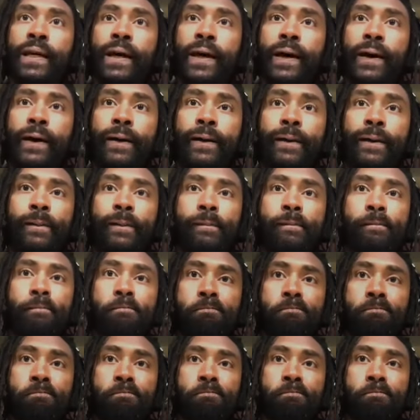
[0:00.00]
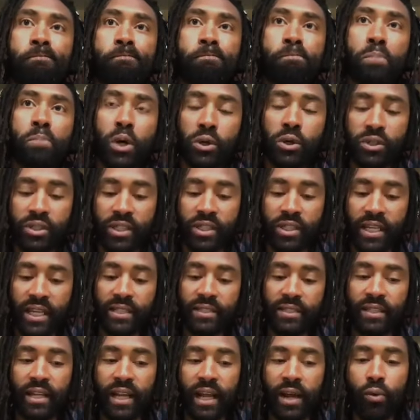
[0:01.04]
post things
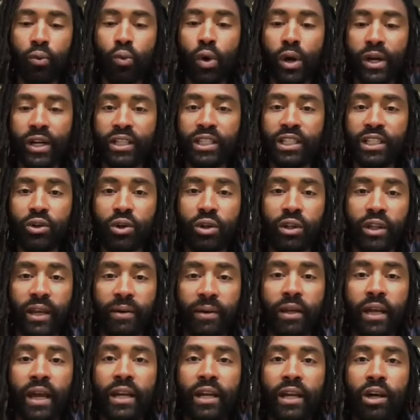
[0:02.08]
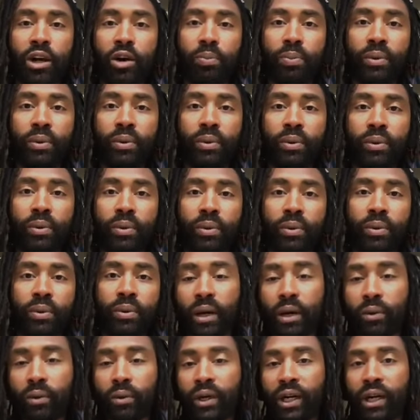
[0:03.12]
that I wanted to and like kind of open up more
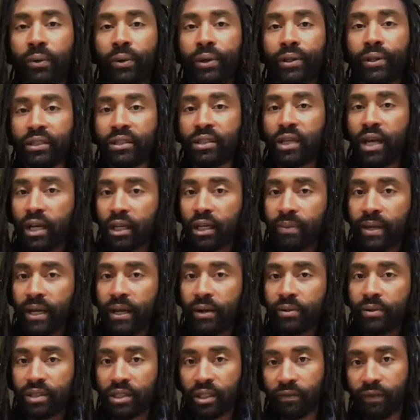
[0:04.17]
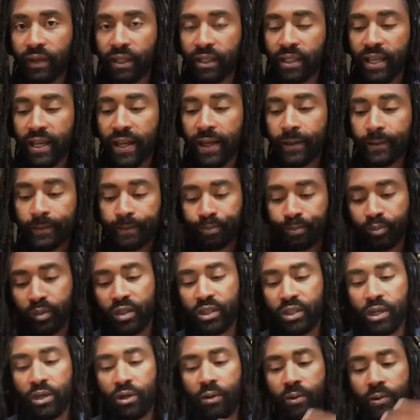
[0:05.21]
about what I wanted to talk about and stuff like that.
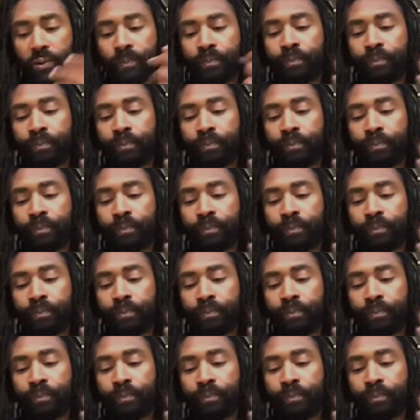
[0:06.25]
So